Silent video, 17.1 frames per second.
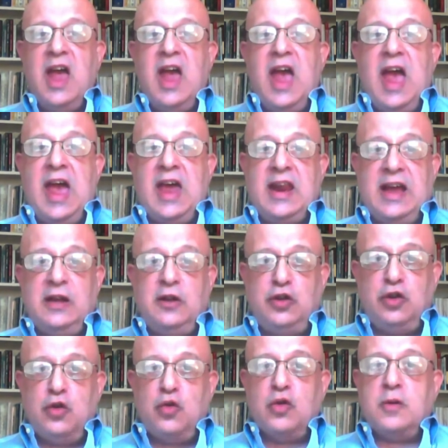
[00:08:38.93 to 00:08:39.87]
And I
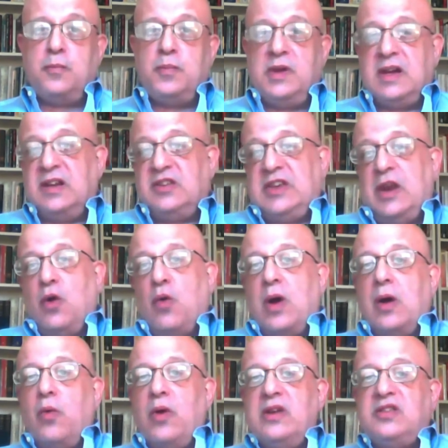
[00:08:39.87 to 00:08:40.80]
do it because I don't want to
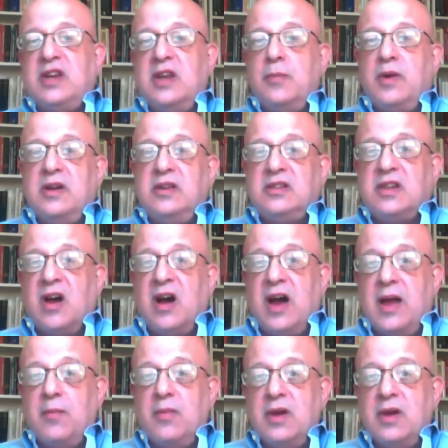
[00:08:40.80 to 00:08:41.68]
waste anybody's time.